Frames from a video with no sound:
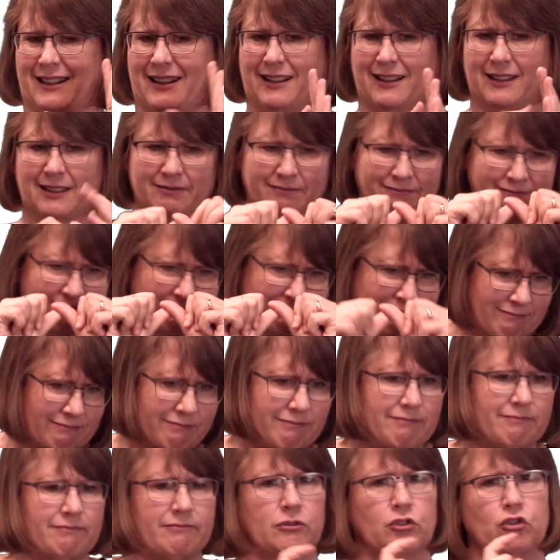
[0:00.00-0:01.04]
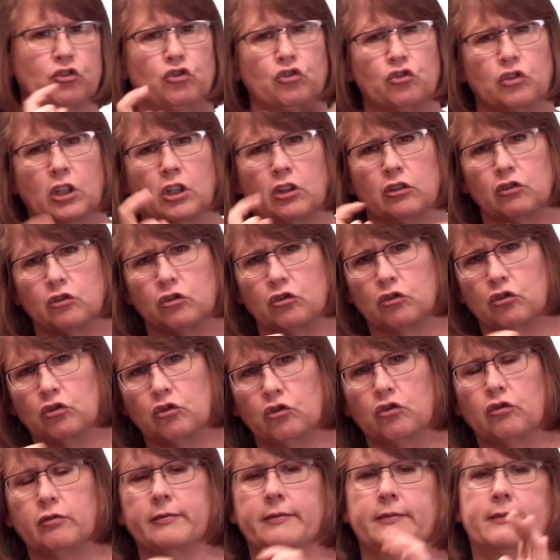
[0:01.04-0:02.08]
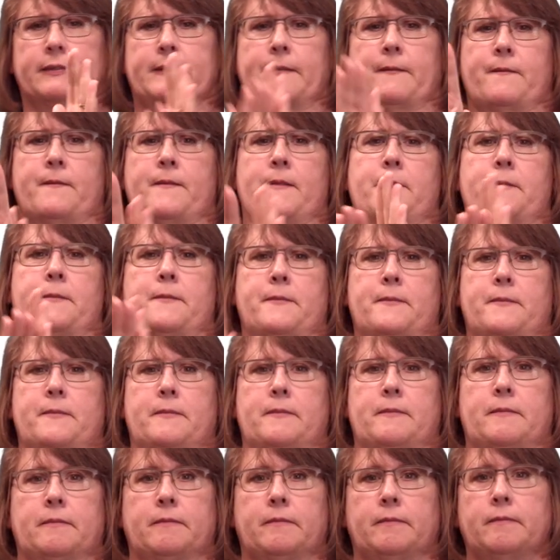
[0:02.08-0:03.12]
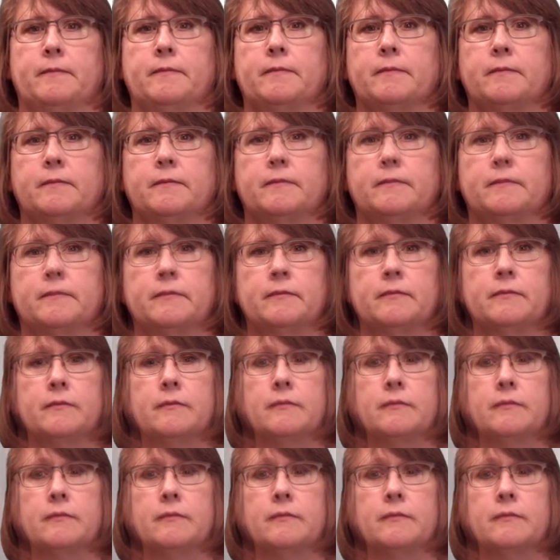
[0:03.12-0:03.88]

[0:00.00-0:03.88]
Technology is continuing to develop and change.